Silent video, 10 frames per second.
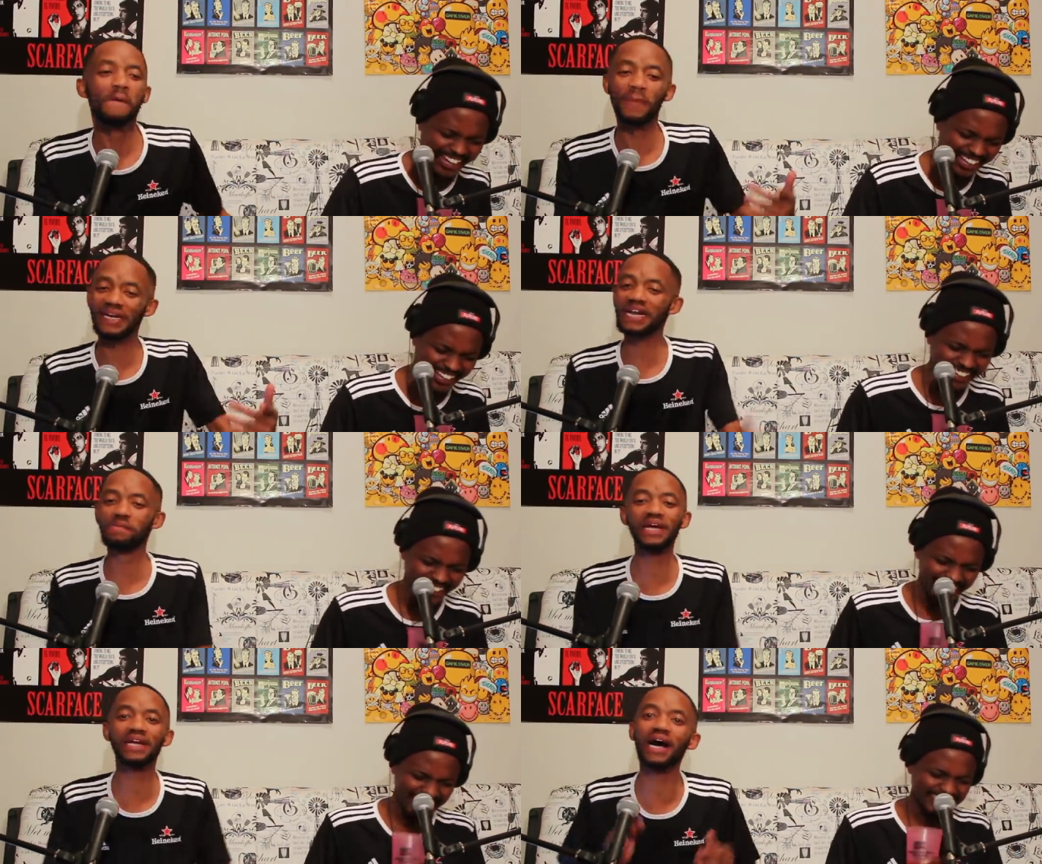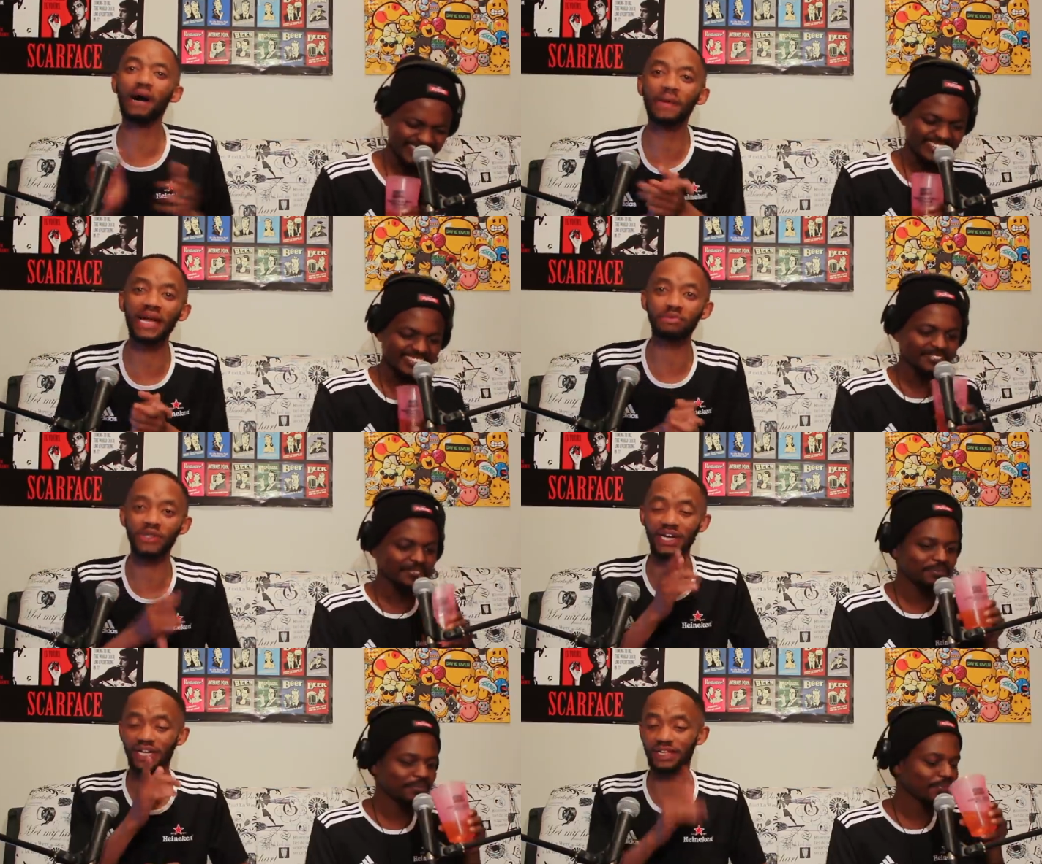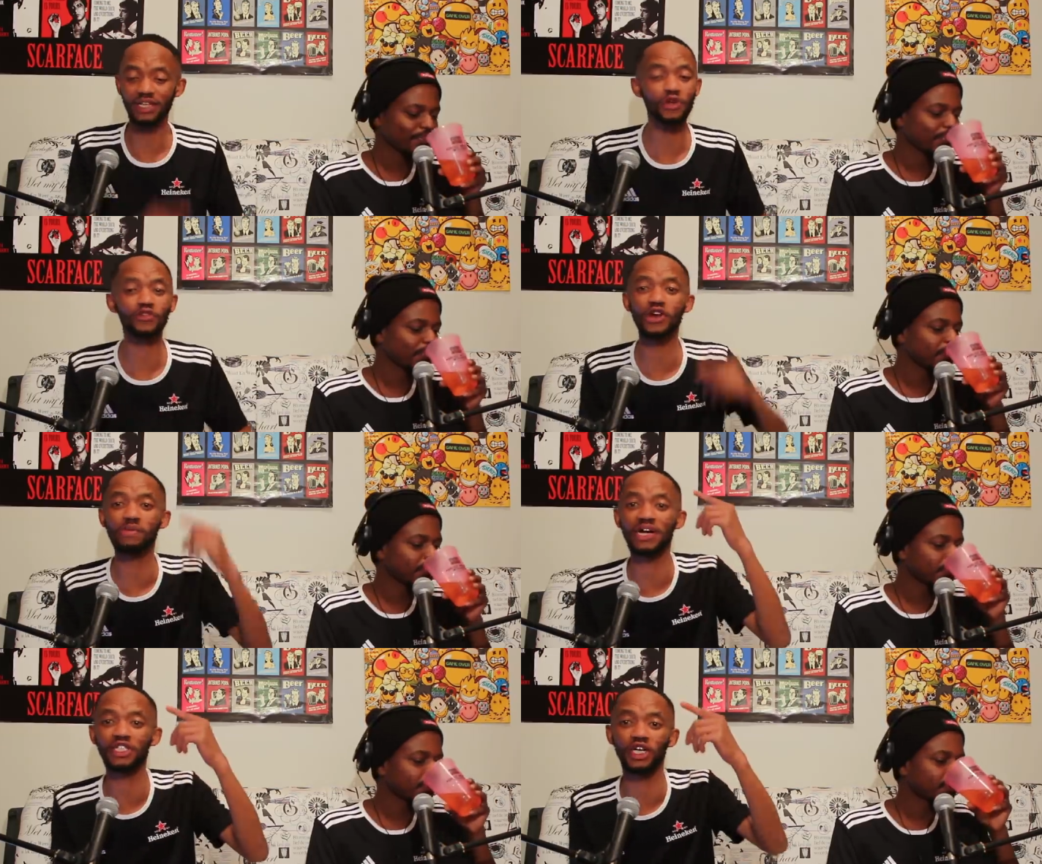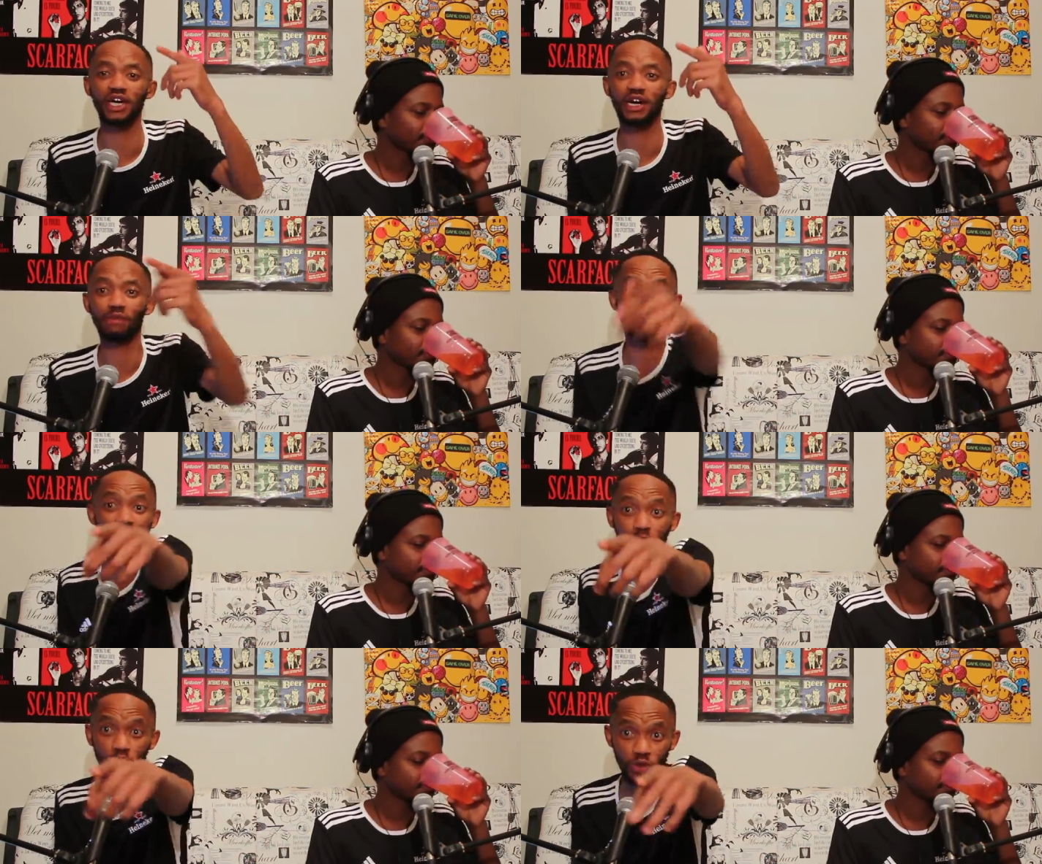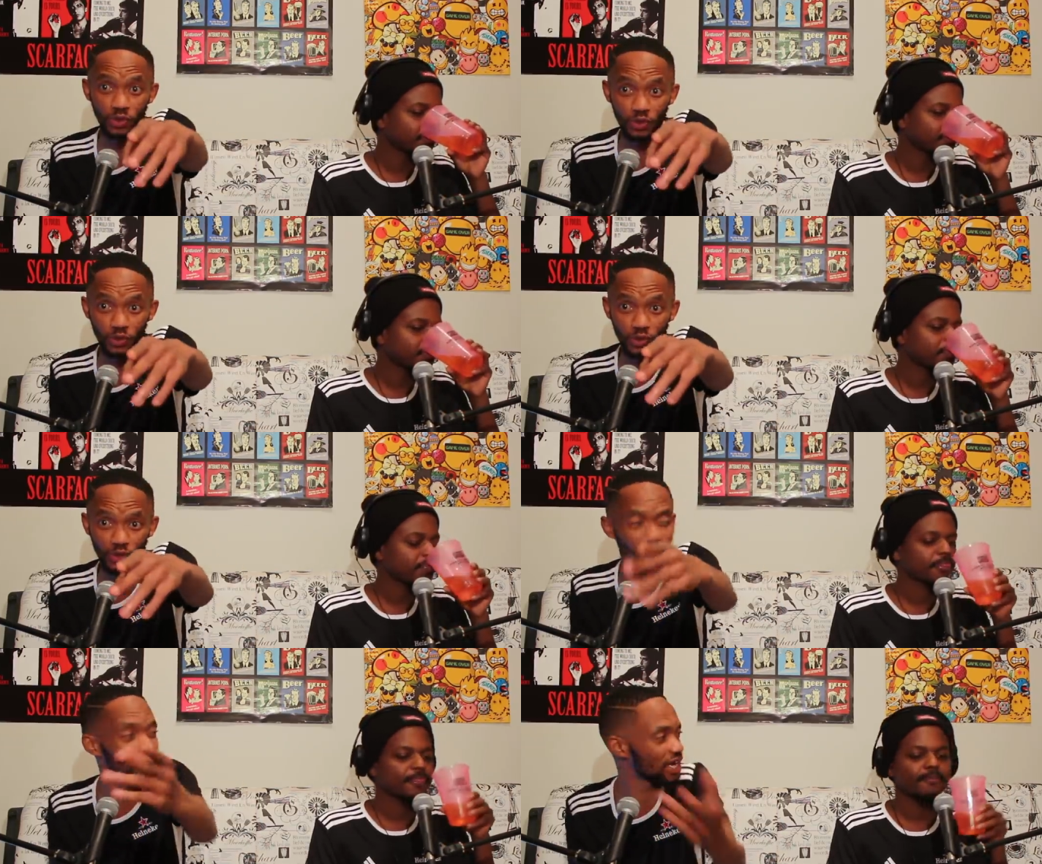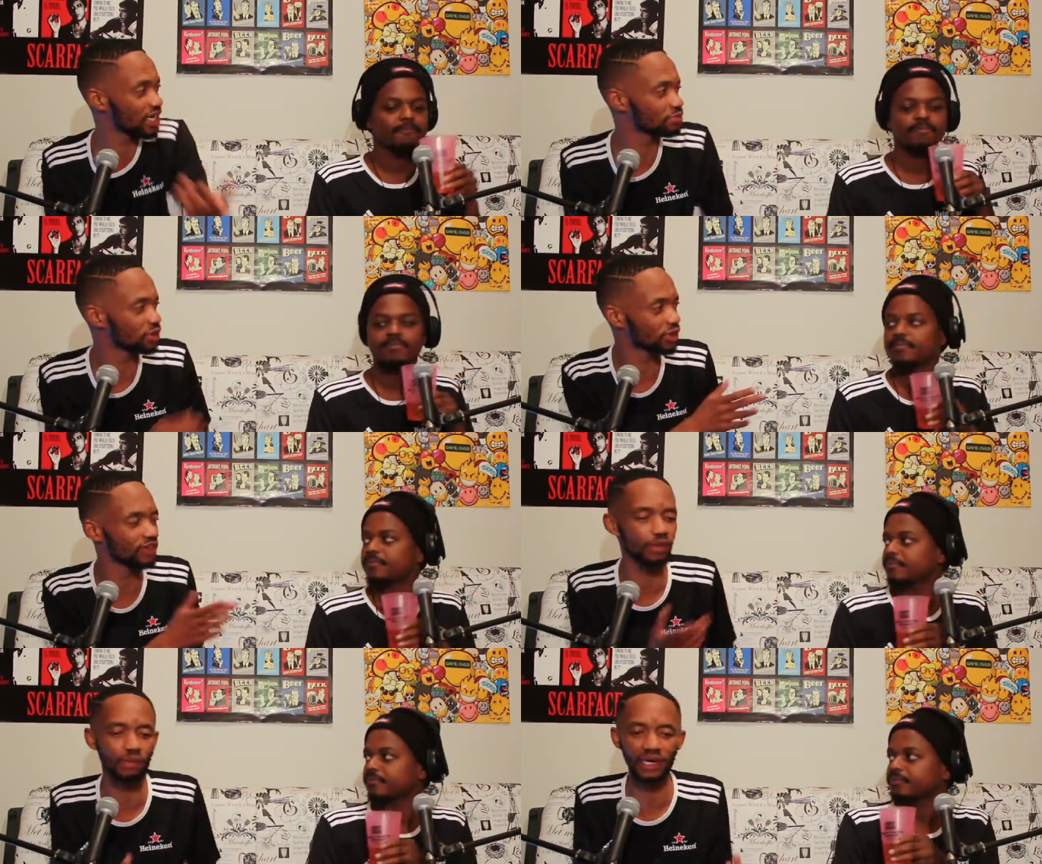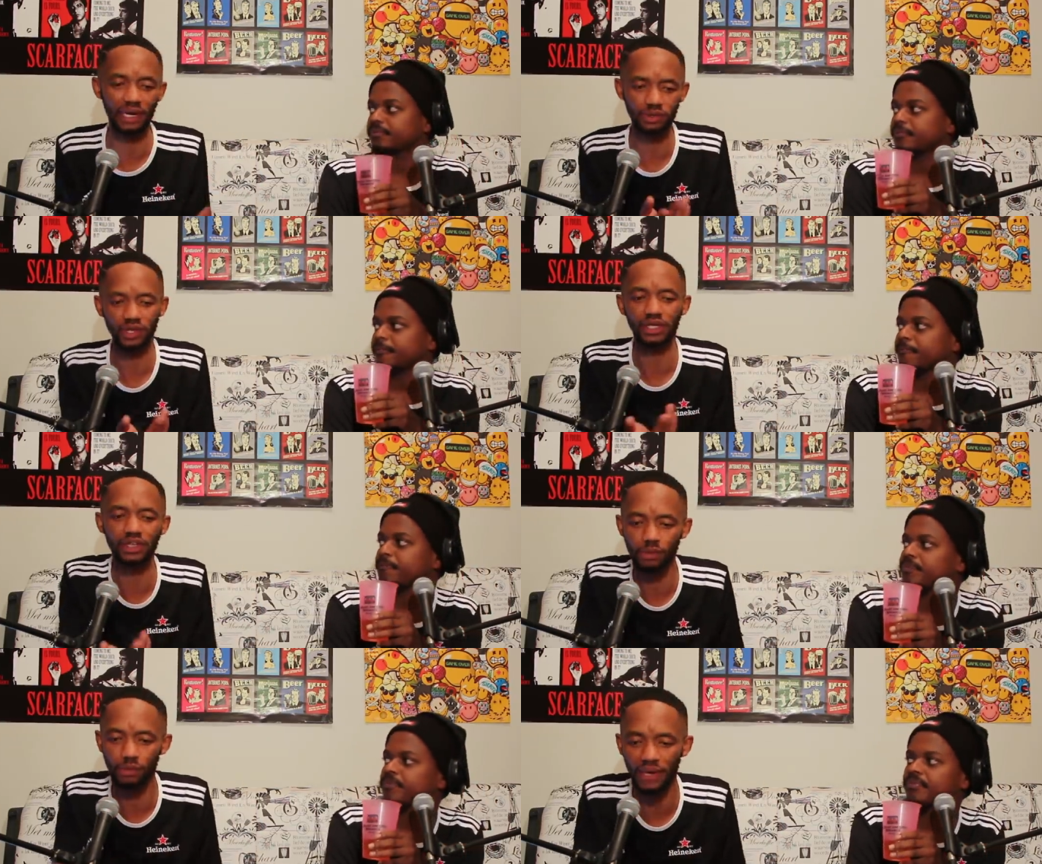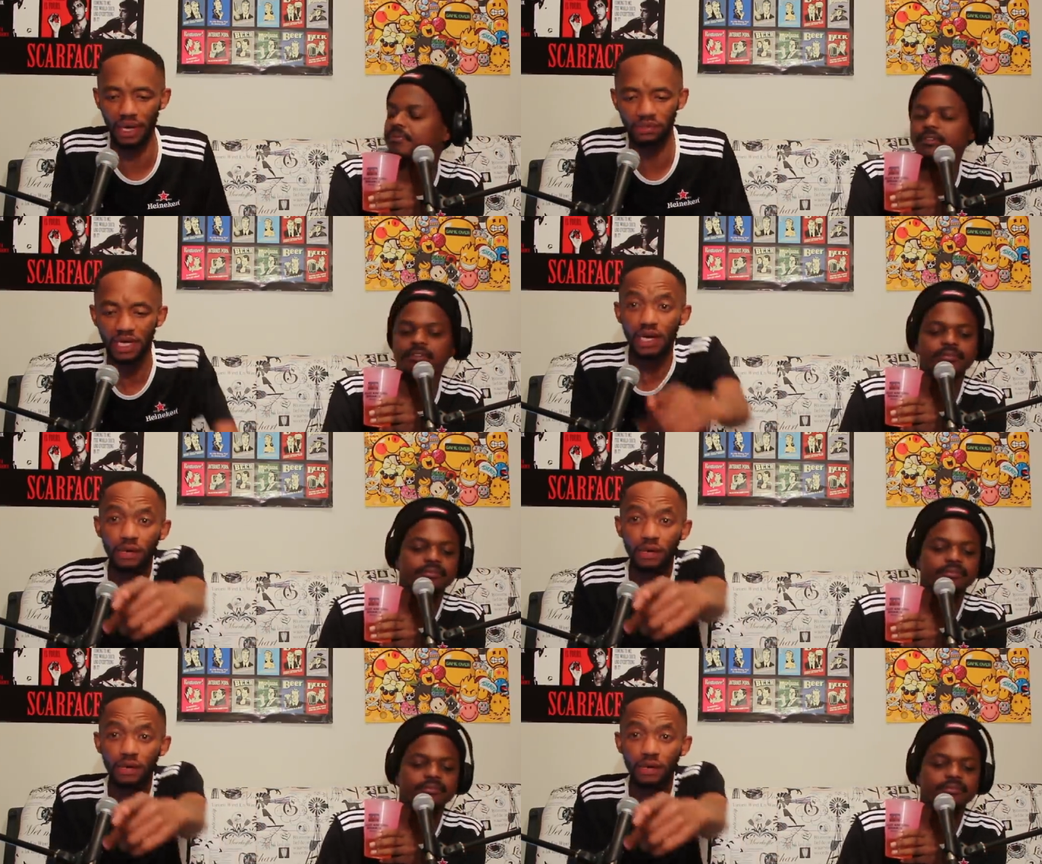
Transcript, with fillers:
Speaker 1: But yeah, man, uh, big ups to Heineken. Thank you very much. Uh, big ups to. Oh, they asked me to give him a big up, so I'll give him big ups.